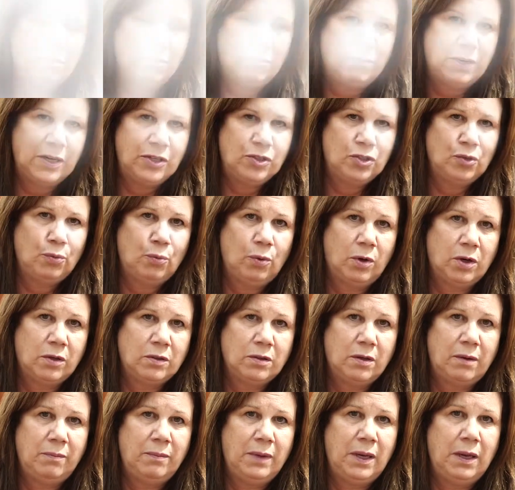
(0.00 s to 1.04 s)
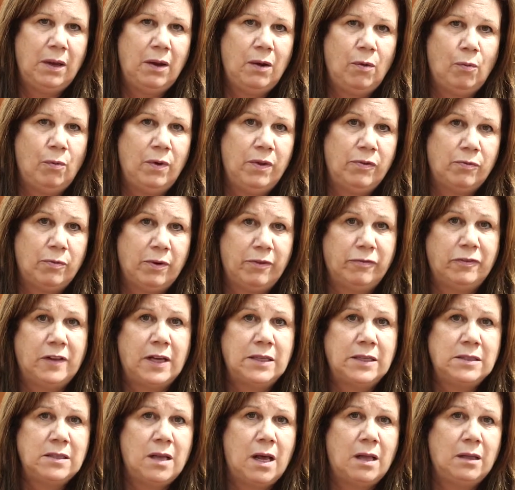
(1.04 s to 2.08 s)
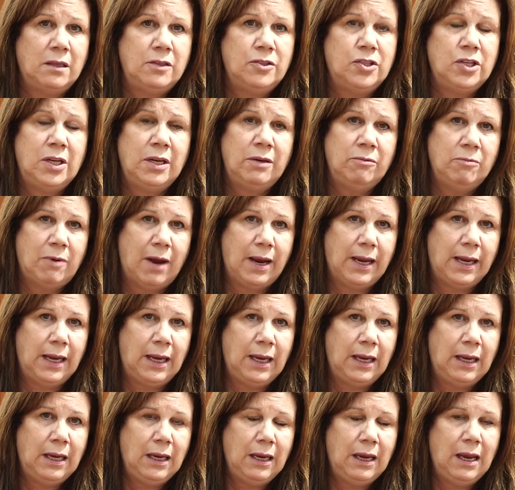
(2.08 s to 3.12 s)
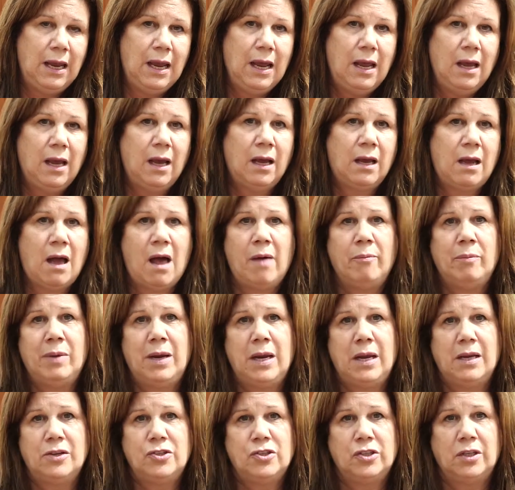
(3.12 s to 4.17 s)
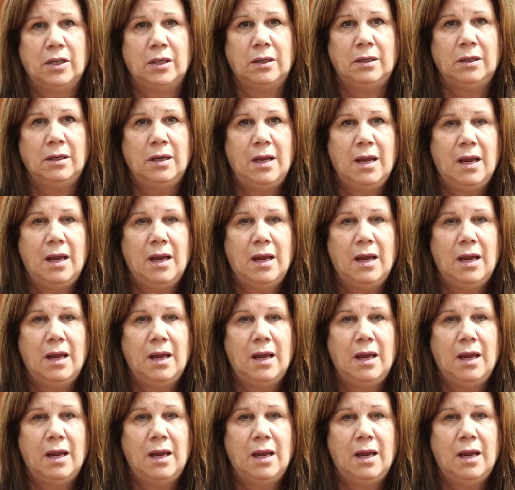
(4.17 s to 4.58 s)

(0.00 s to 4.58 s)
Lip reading: Rachel worked on me with Reflexology and Reiki, a combination.